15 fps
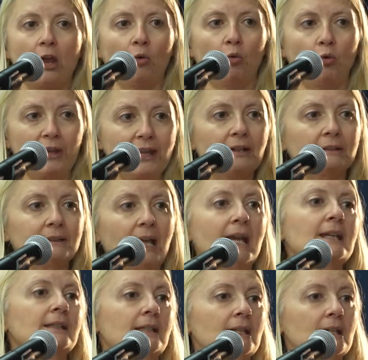We are
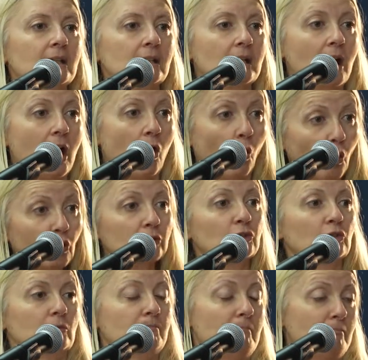taking
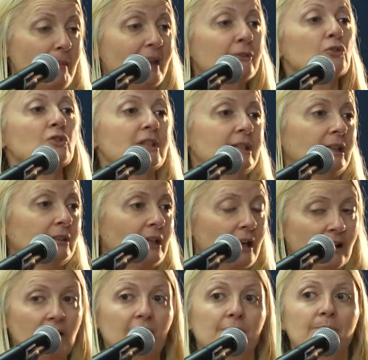older methods that
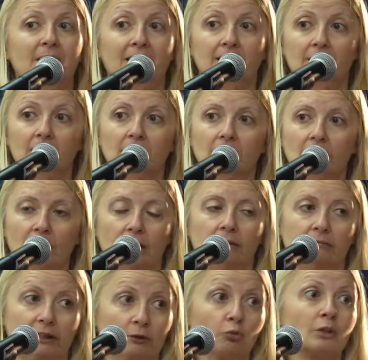have
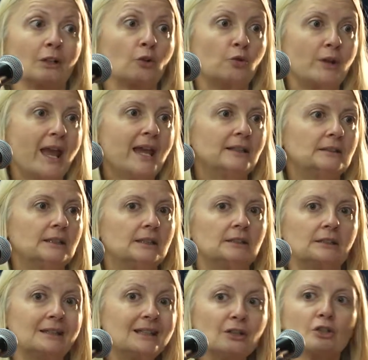been that were
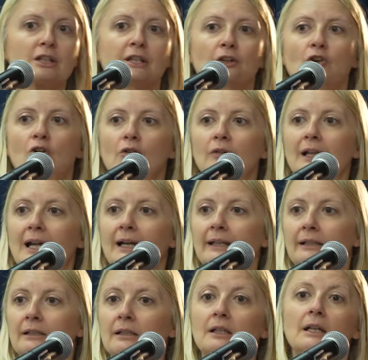created years ago,
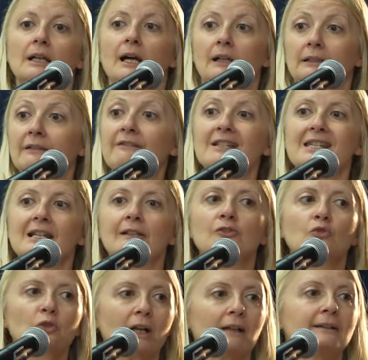like artificial
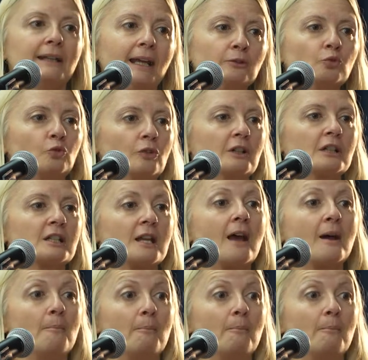neural networks,